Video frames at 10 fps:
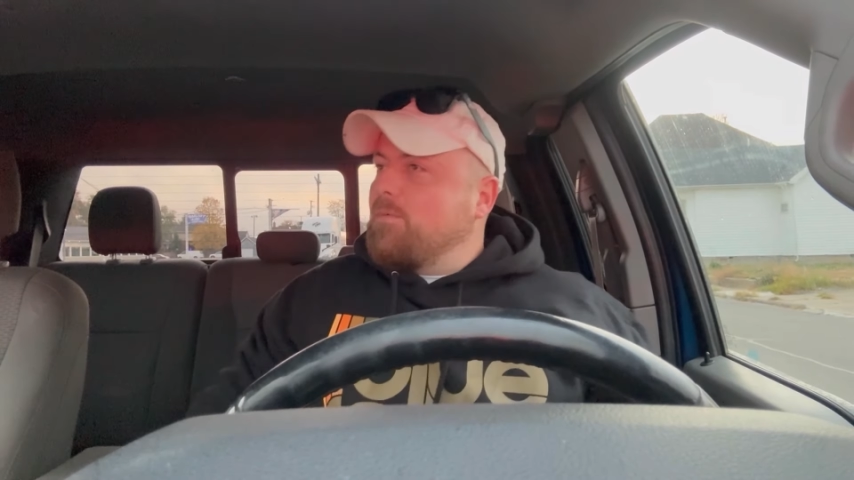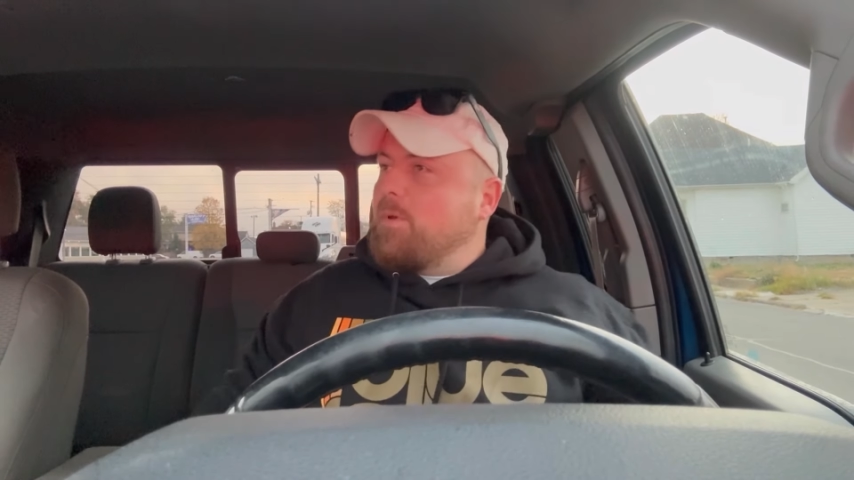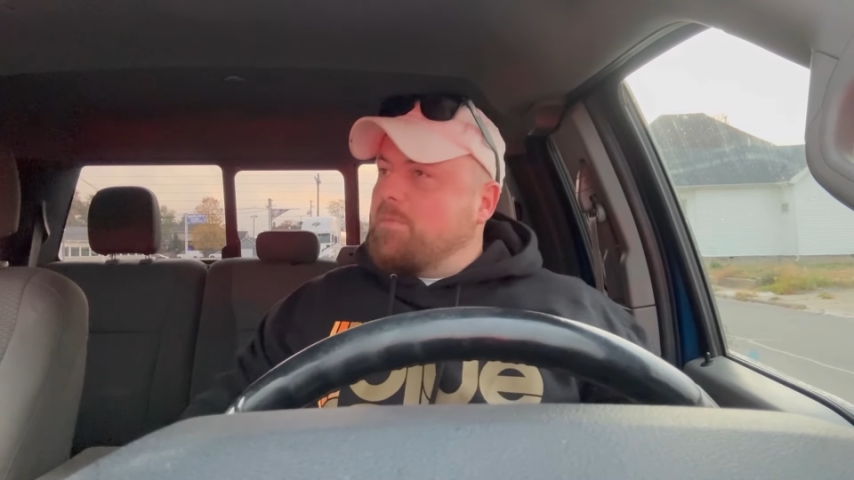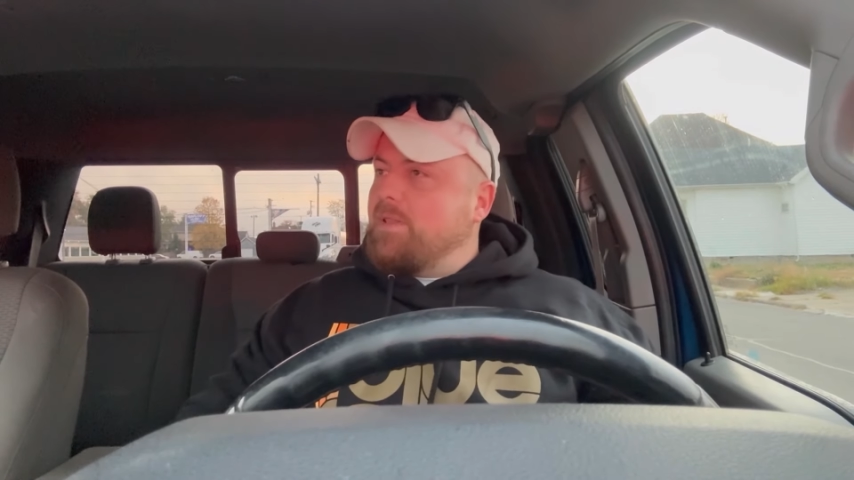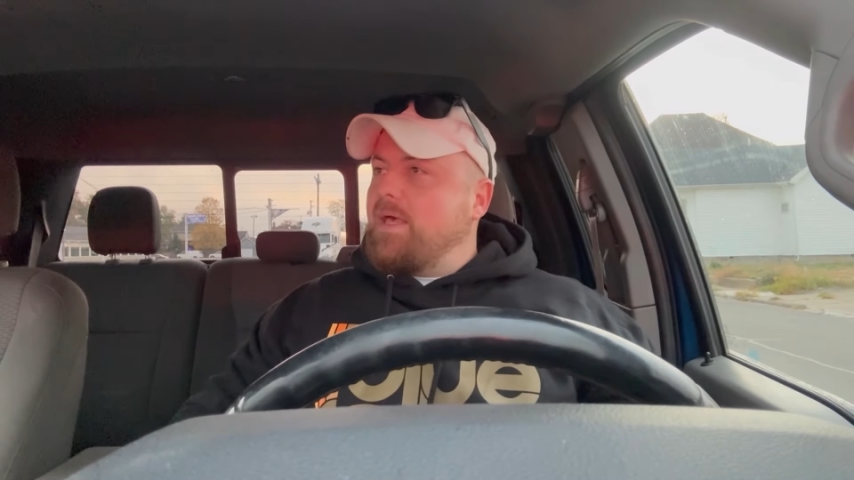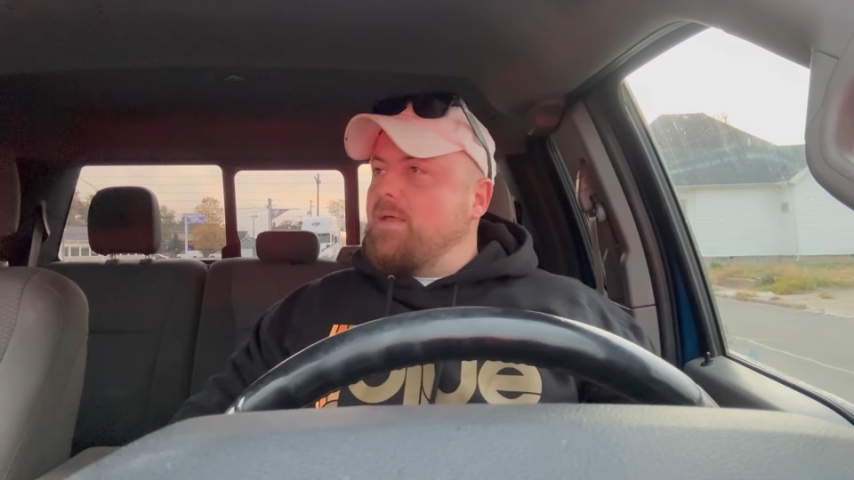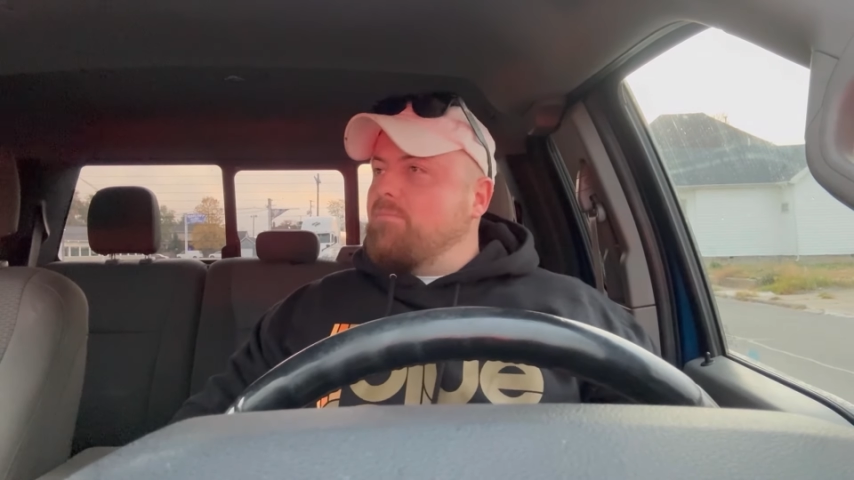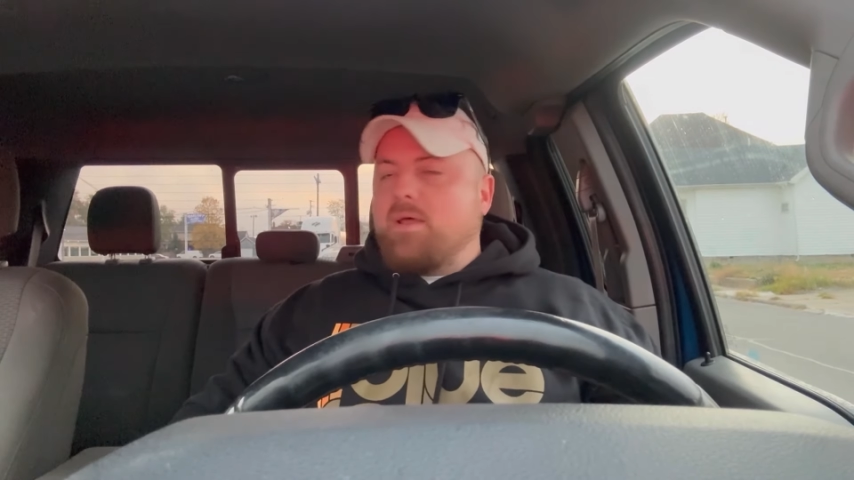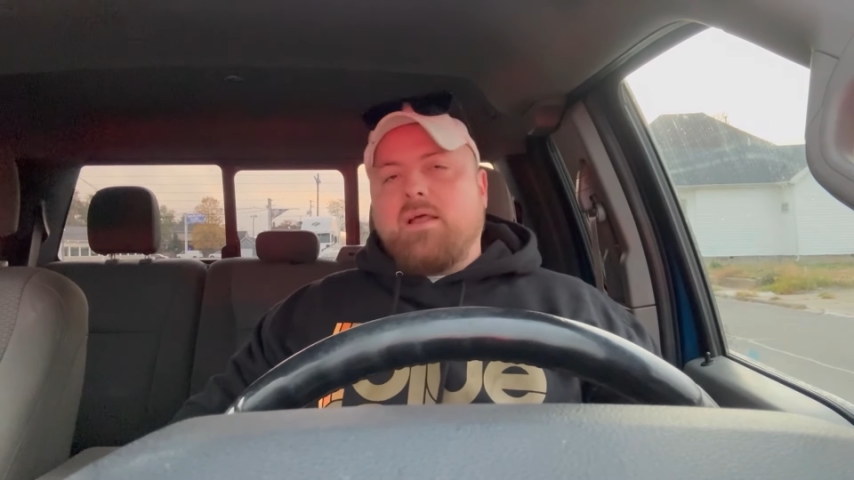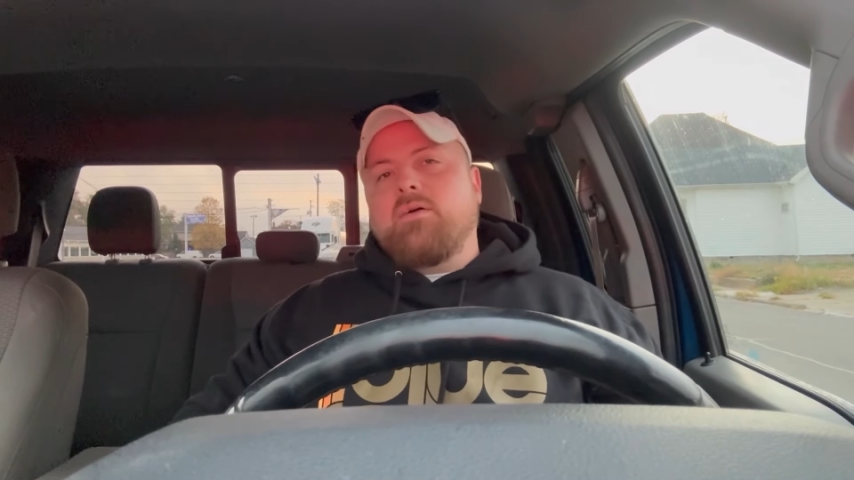remember that,
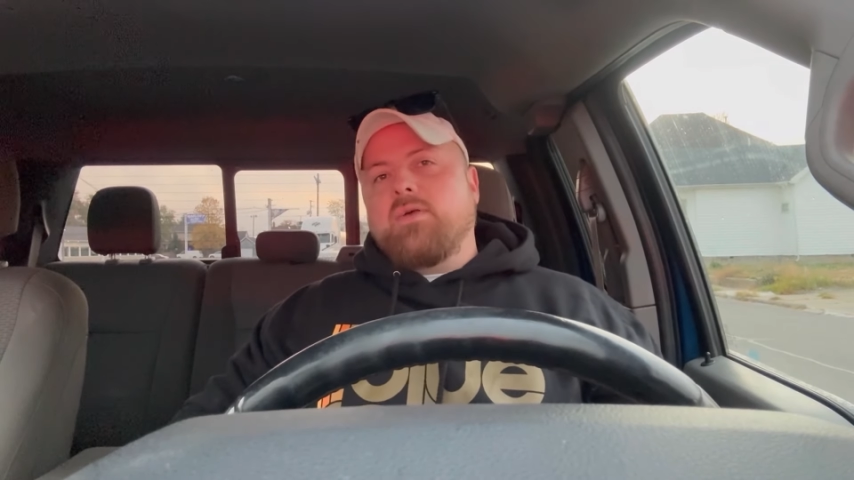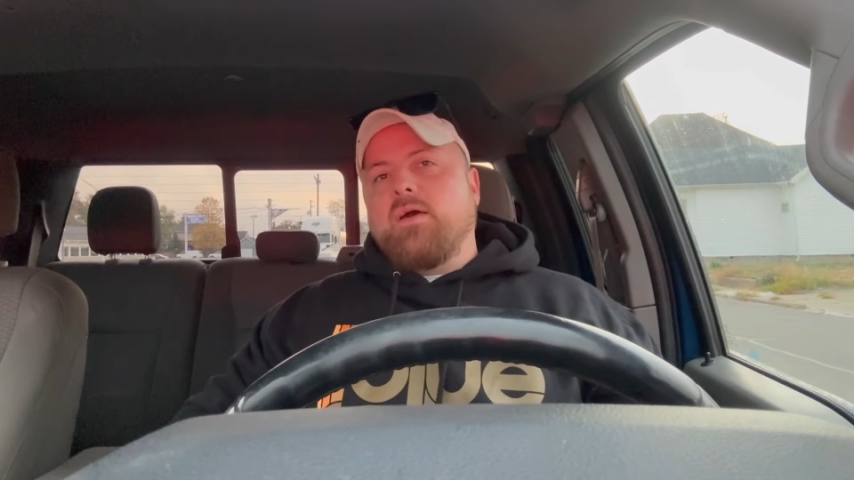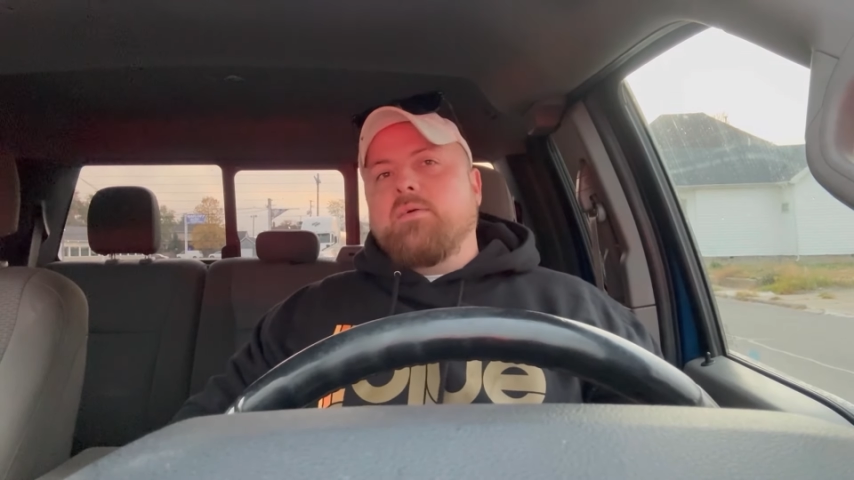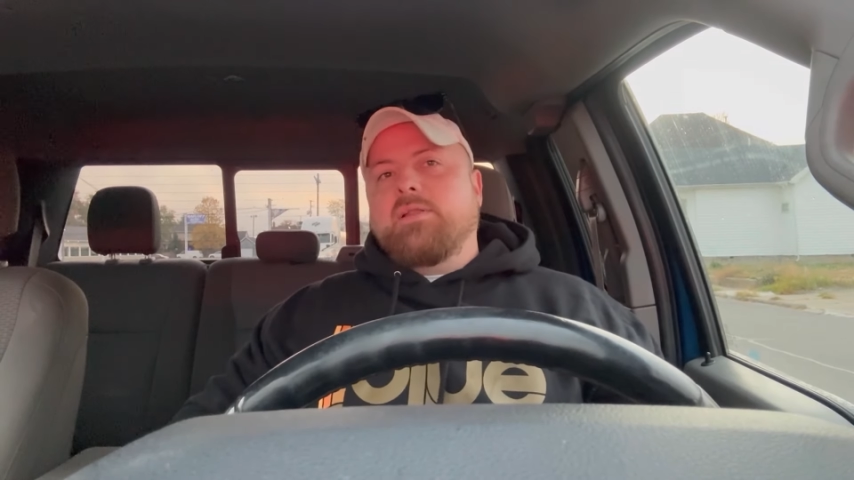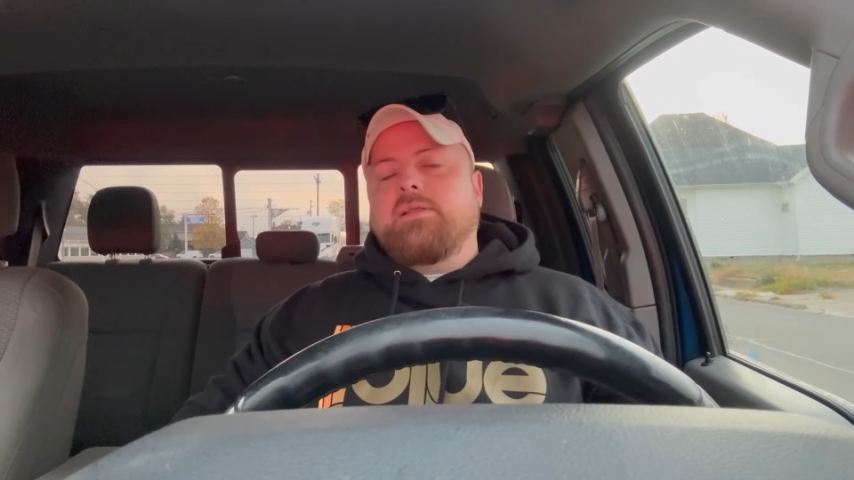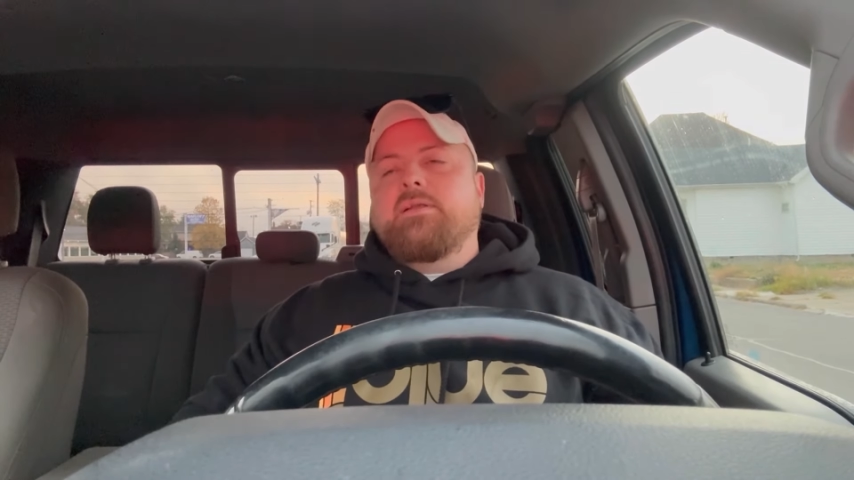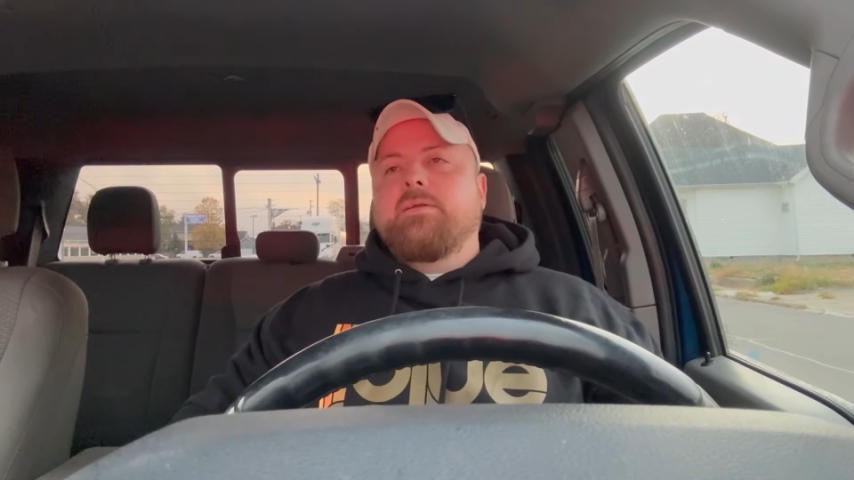but I'll go with it.